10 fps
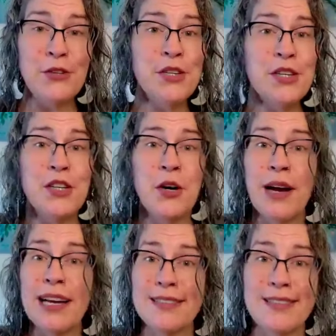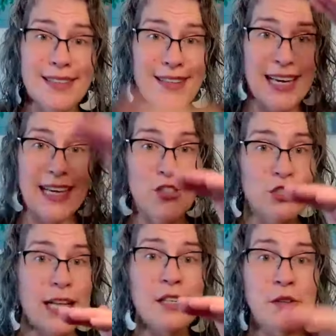And you can go as
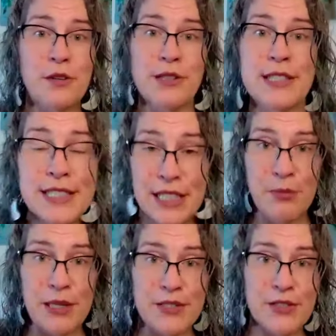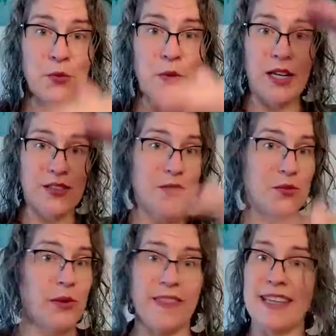shallow or as deep as you want
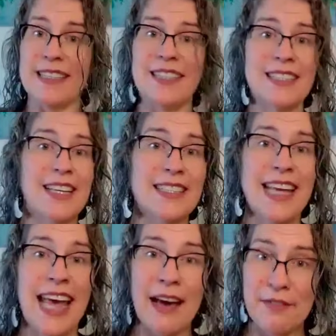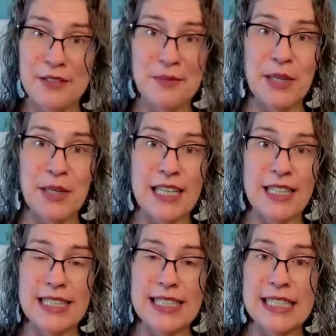with this. It doesn't have to
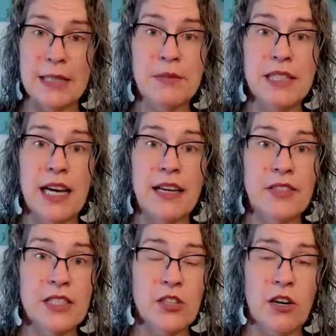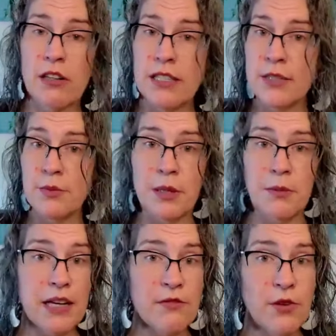be this deep dive into all this
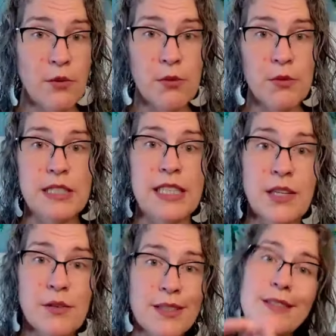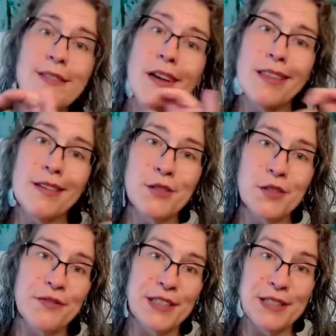really painful wounding. You can start at the
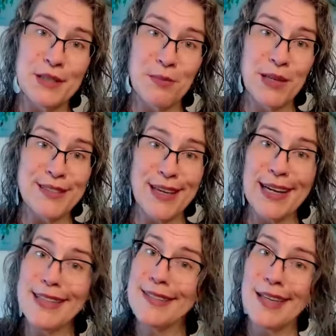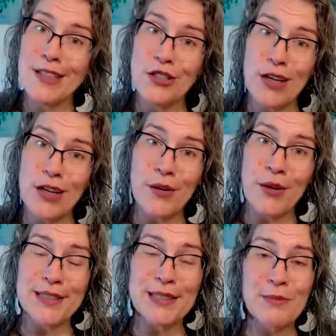surface because, like I said, shadow
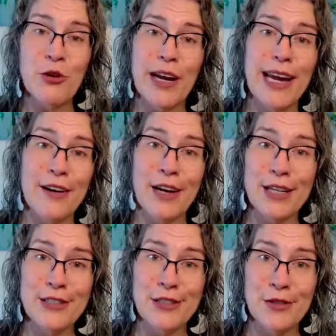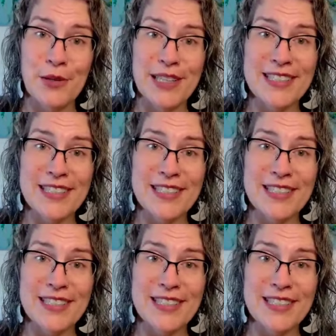has some gray area too.